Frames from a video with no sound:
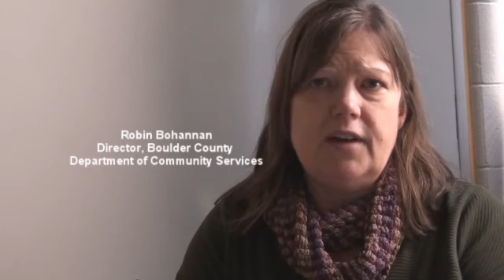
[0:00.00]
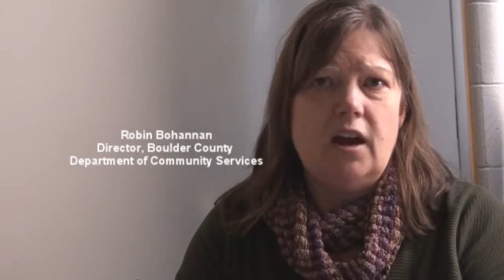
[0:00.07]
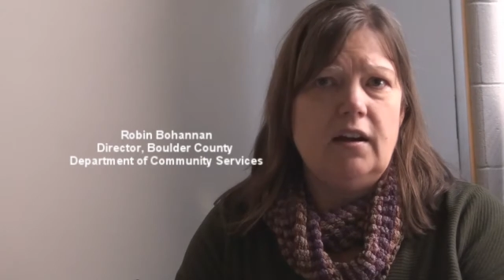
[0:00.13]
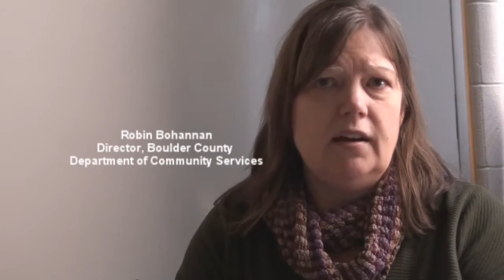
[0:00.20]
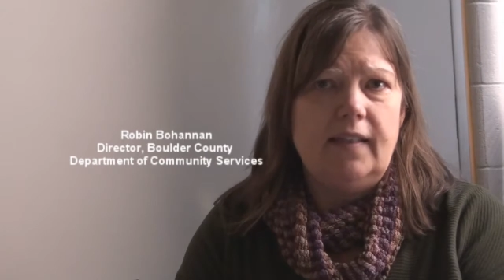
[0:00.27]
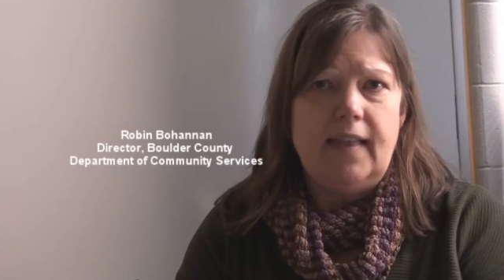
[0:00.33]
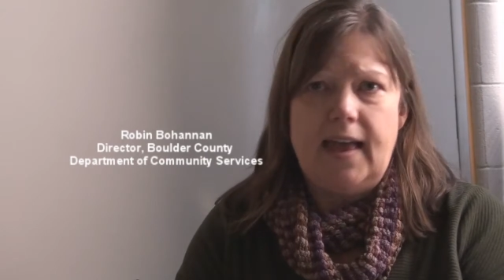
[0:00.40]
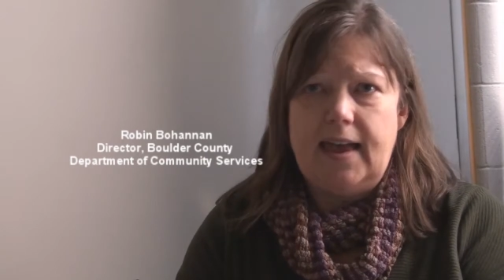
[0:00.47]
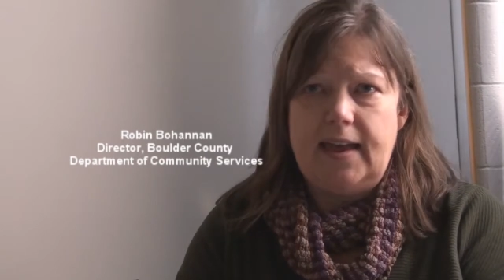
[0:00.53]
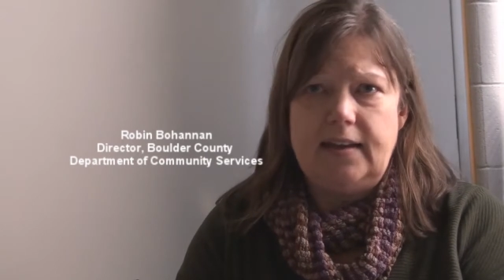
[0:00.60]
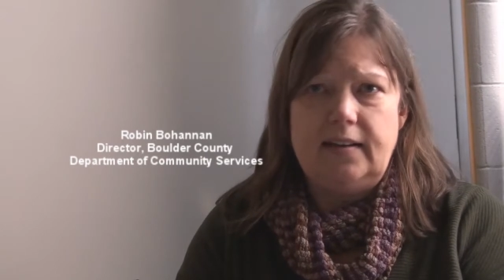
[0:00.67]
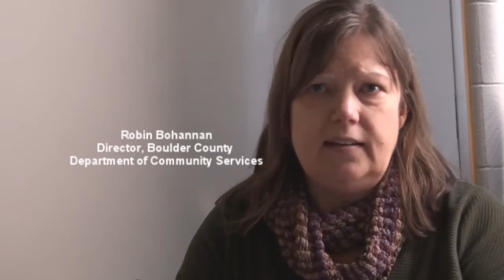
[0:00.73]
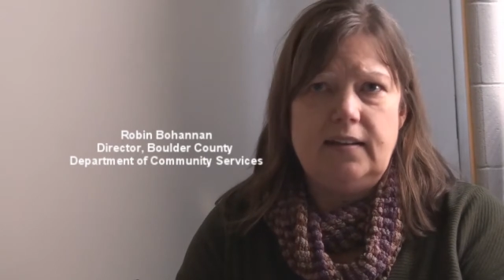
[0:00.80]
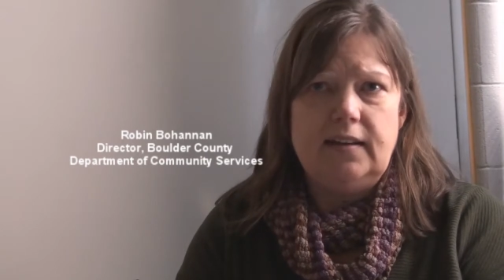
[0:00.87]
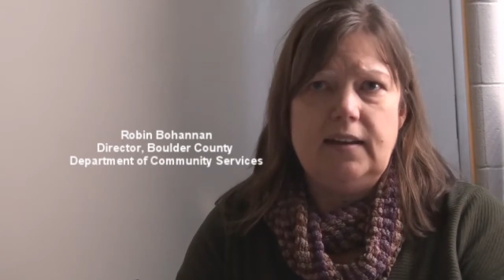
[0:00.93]
are
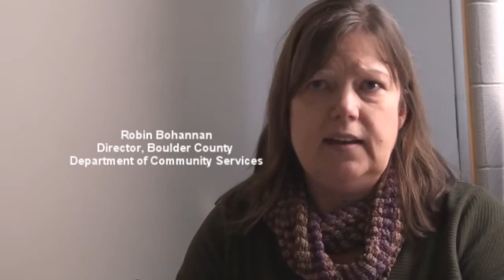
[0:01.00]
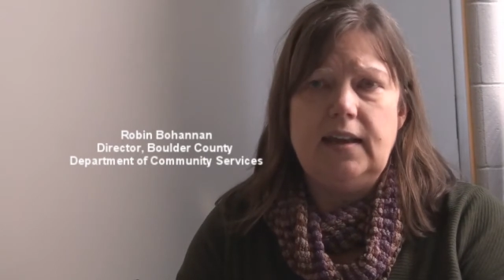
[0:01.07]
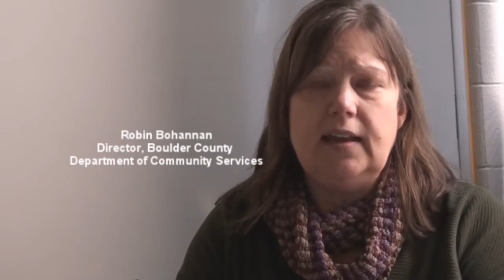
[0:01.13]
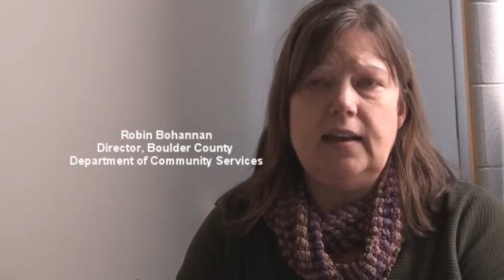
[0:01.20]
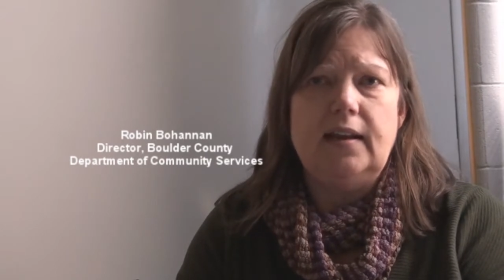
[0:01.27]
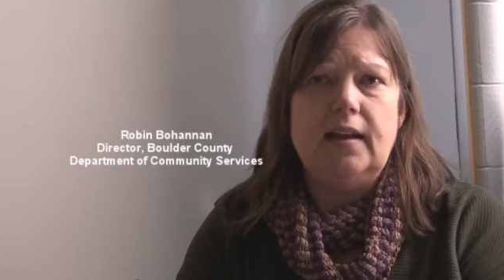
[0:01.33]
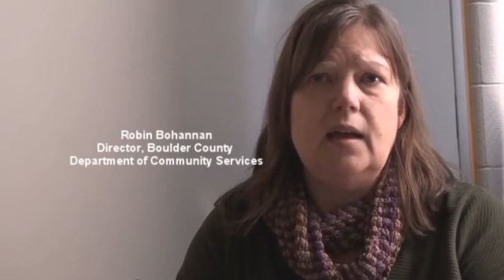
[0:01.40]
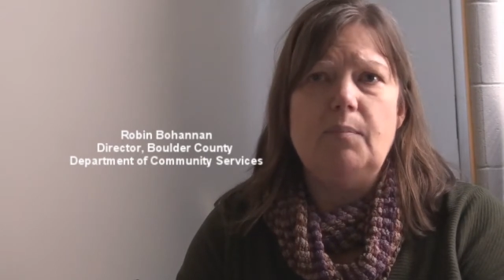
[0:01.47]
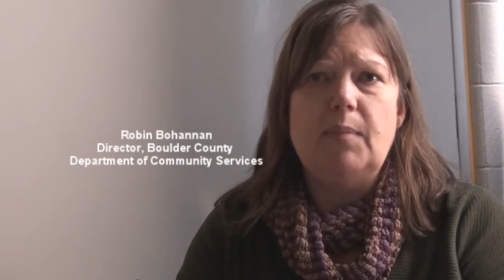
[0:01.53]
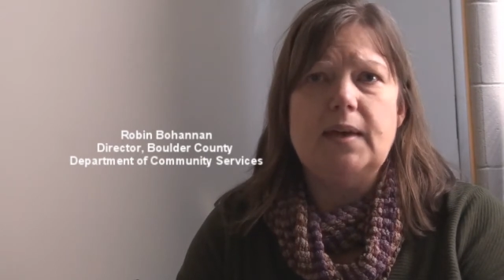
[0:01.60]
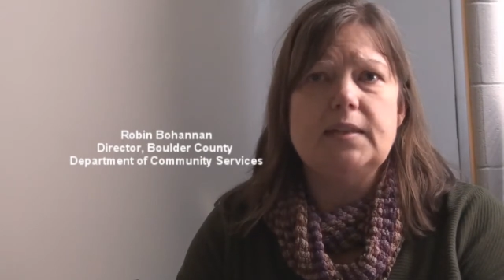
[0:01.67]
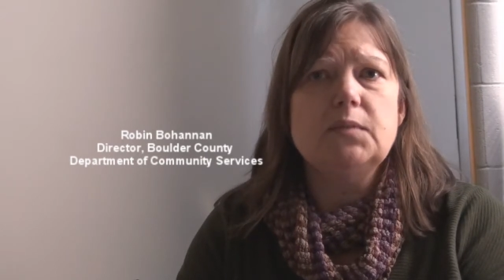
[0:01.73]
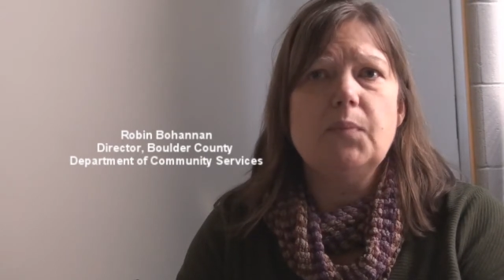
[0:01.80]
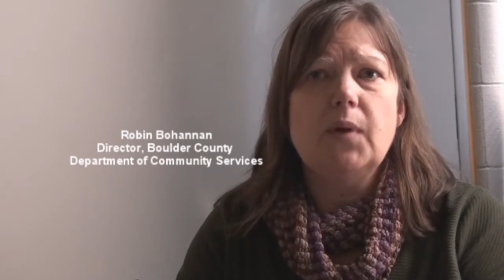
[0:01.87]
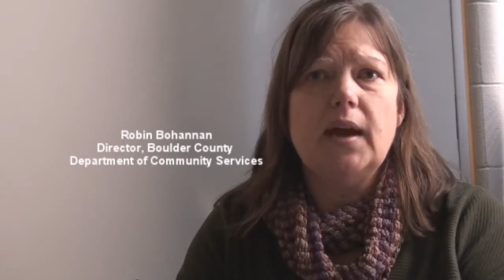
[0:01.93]
aligned in a
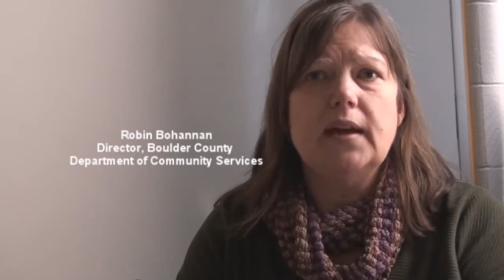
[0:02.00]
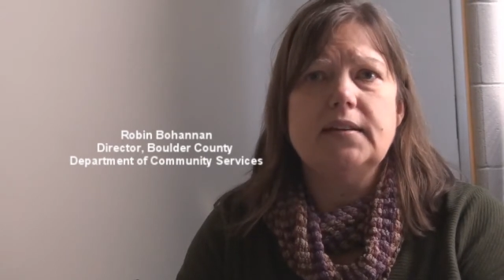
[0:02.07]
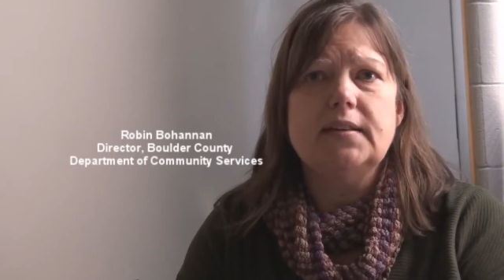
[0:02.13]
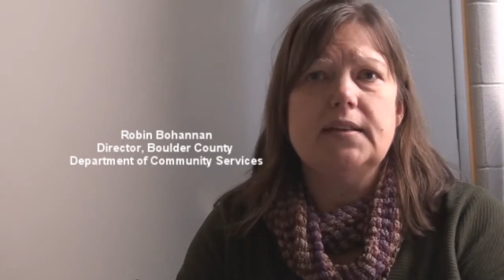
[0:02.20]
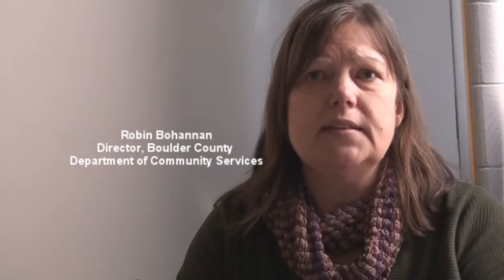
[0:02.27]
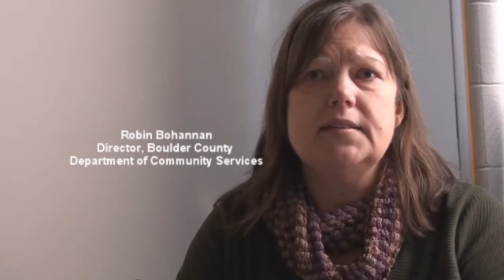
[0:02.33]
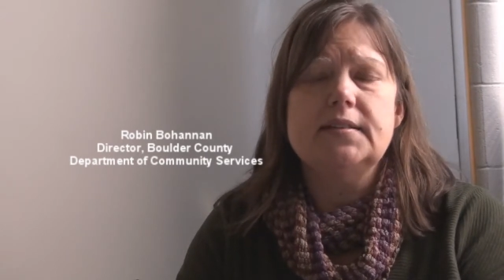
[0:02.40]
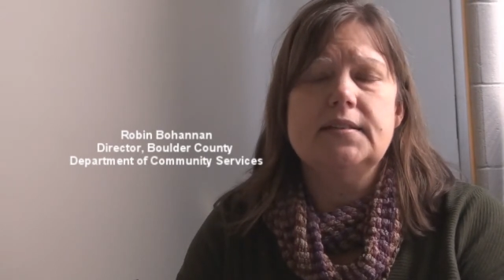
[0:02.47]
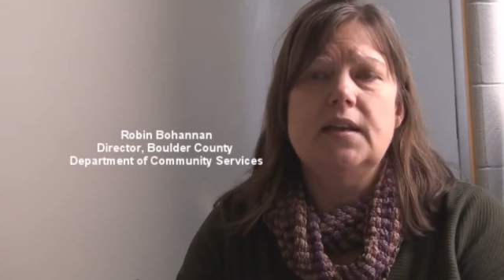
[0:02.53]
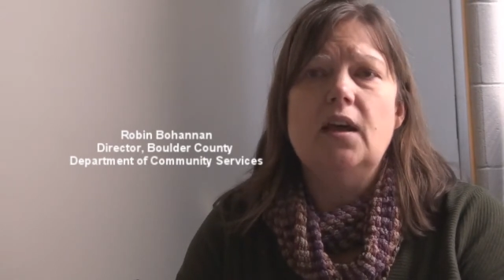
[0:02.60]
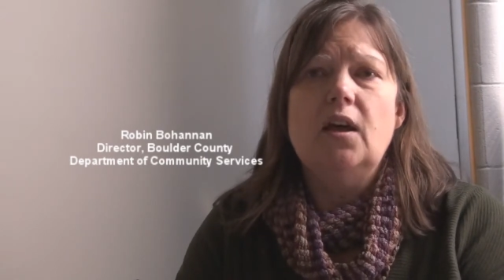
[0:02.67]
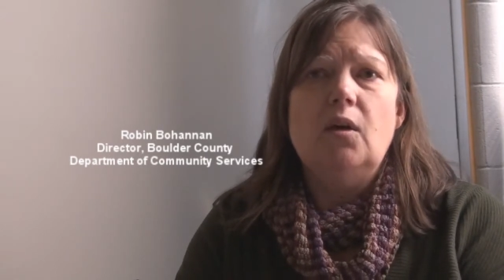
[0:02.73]
best practice,